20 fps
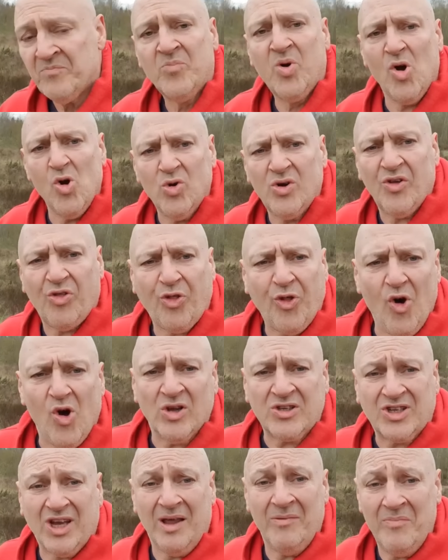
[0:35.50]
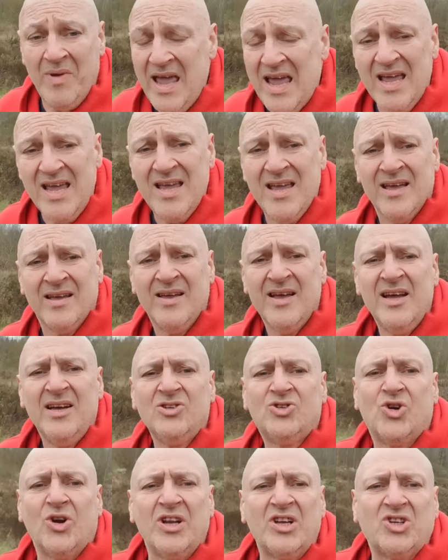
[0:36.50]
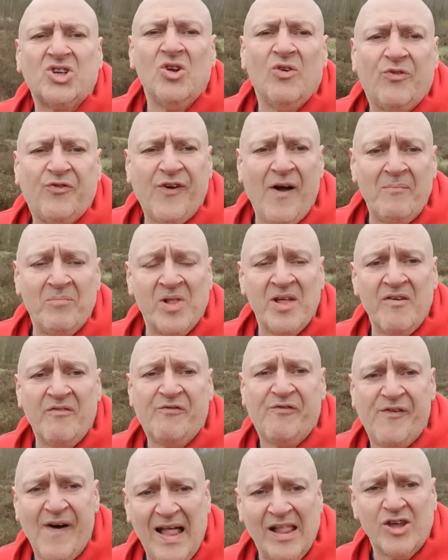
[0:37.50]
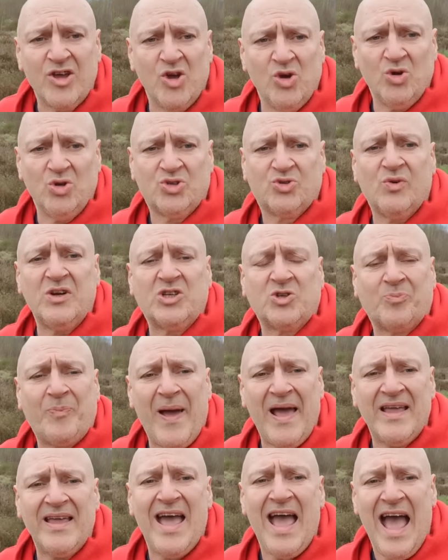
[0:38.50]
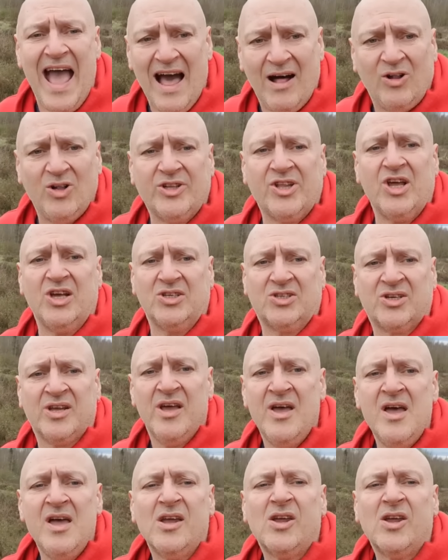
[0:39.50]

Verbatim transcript: But who'd have thought it? Me? Traditional family values, respect your elders,